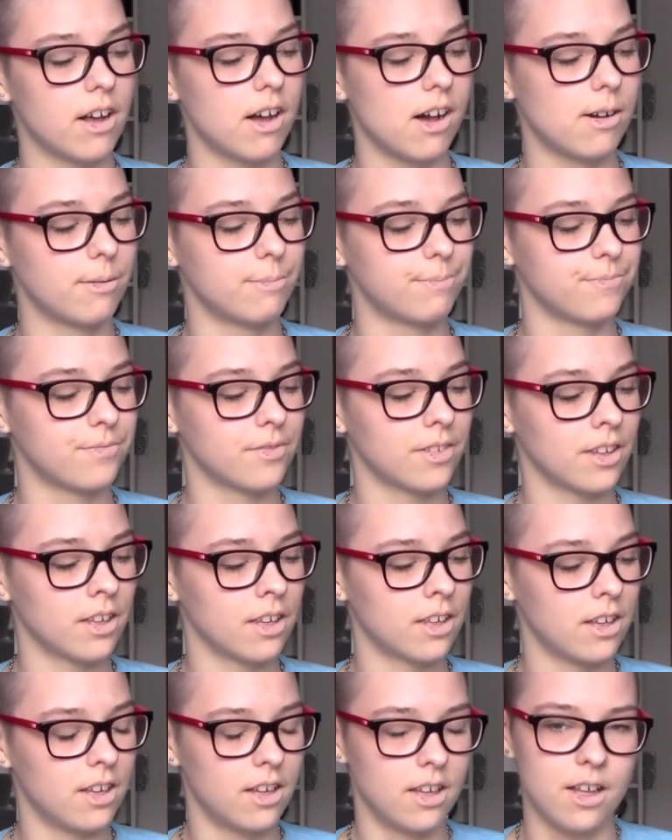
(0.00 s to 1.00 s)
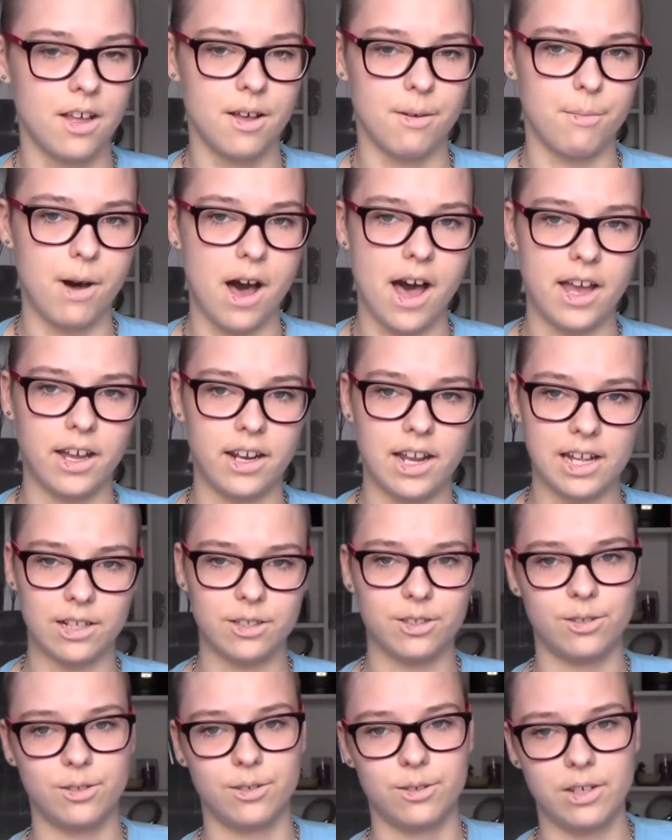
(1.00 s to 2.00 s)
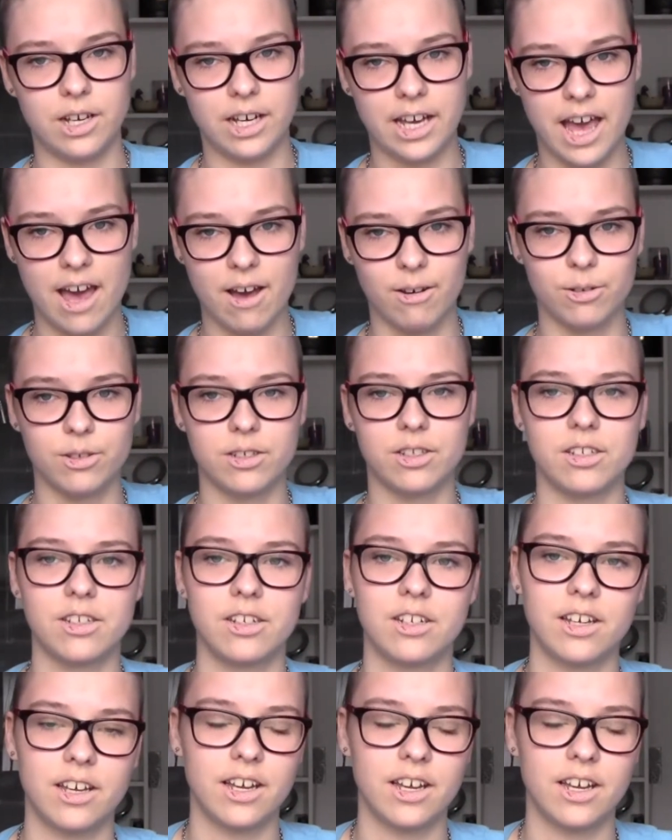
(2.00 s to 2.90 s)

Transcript: My Natsu account,